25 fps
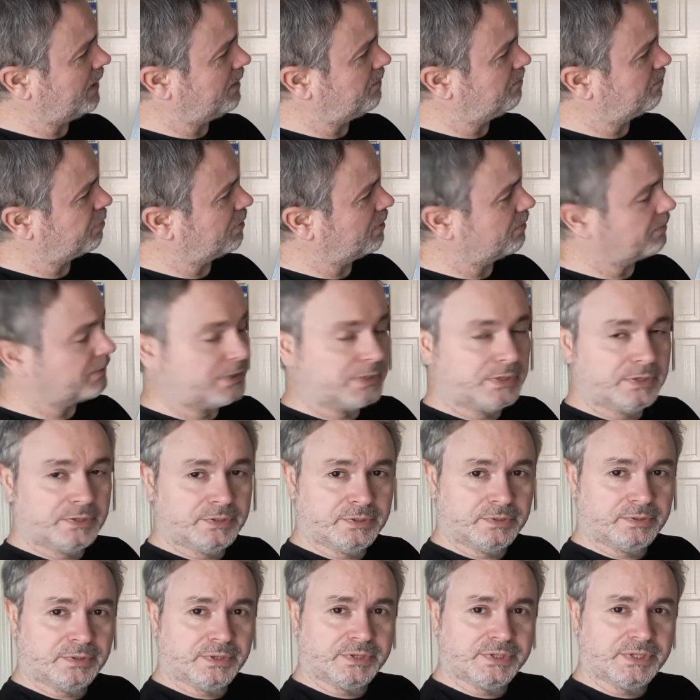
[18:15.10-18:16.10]
probably going to
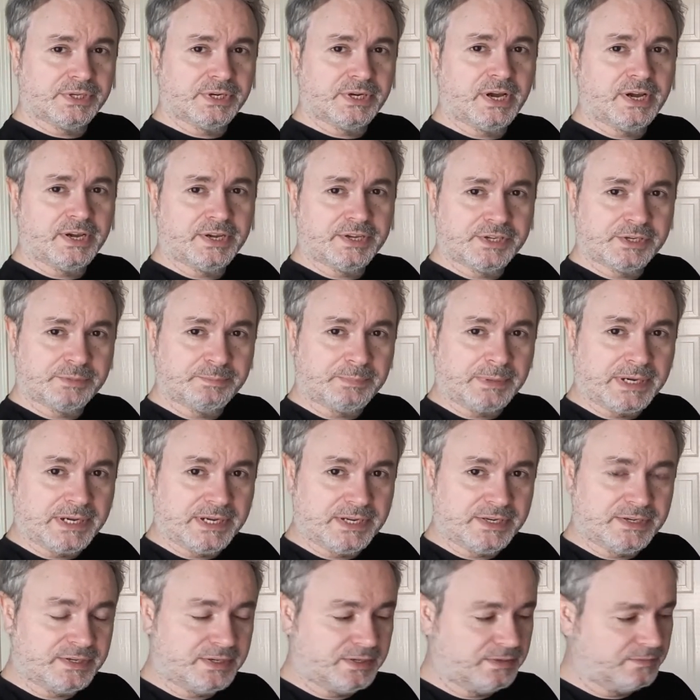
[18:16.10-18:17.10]
do this in high
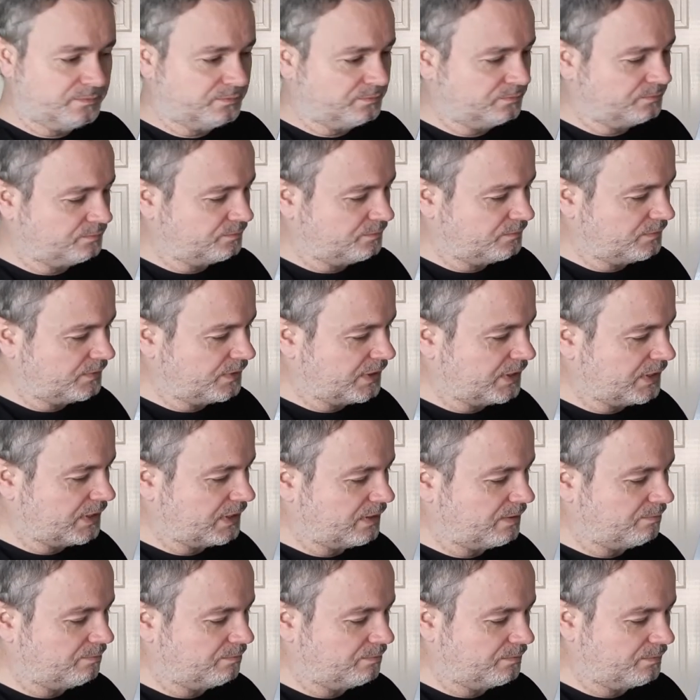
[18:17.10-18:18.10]
speed
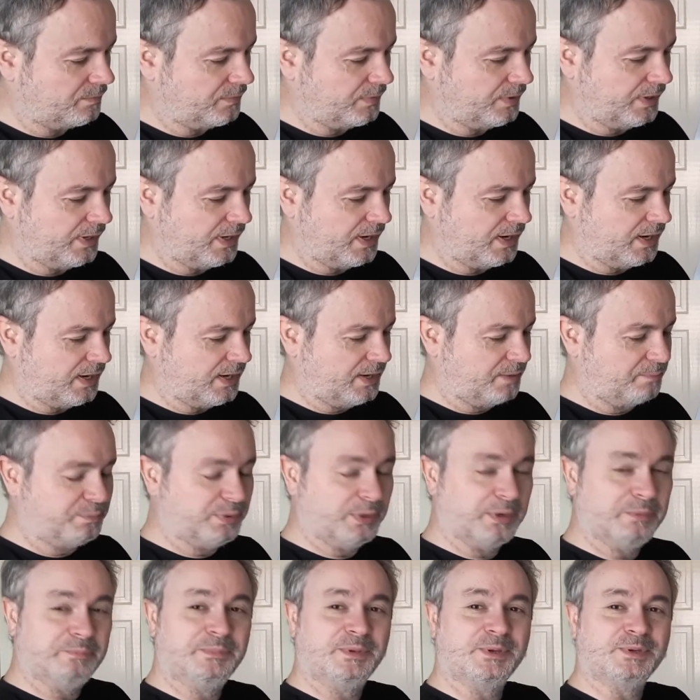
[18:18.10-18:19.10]
and
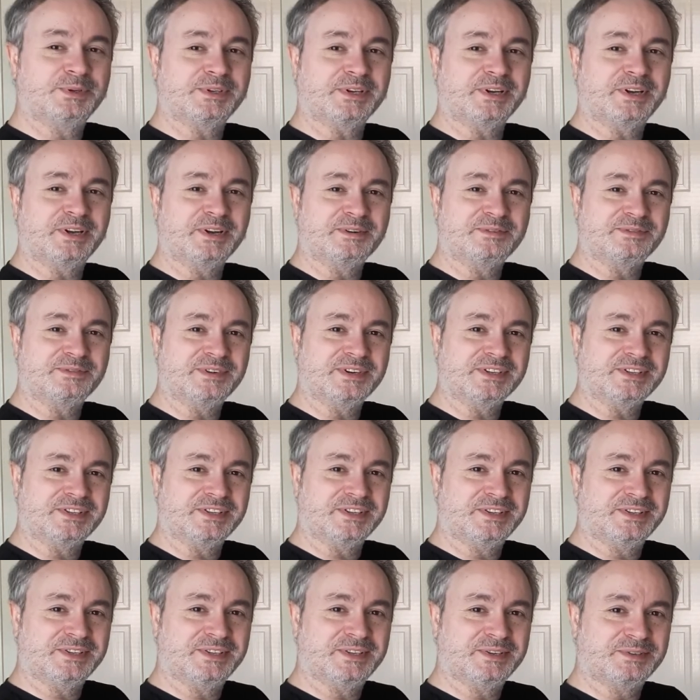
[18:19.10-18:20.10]
put music over it so
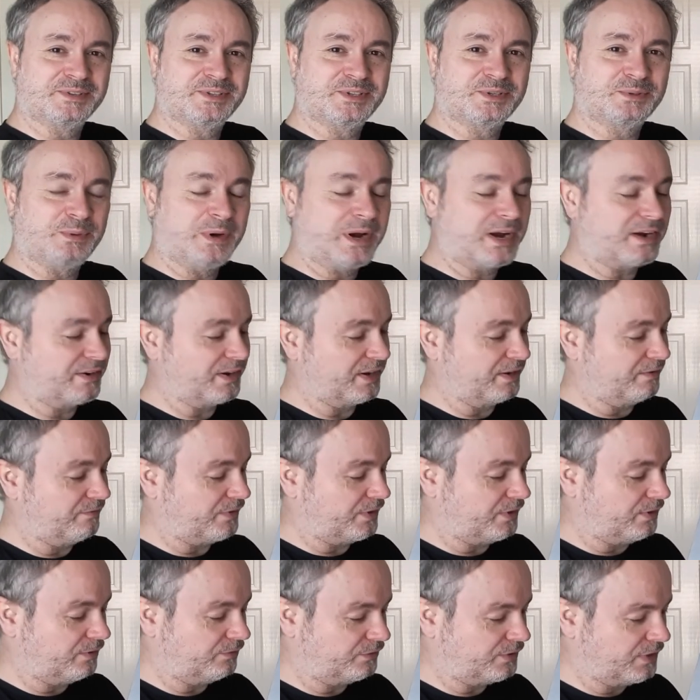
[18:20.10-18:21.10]
there's no swearing
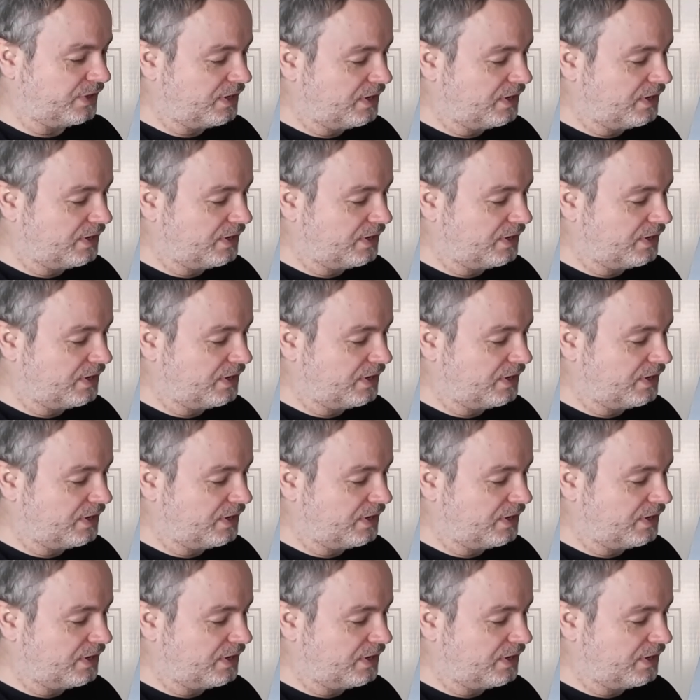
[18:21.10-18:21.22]
involved.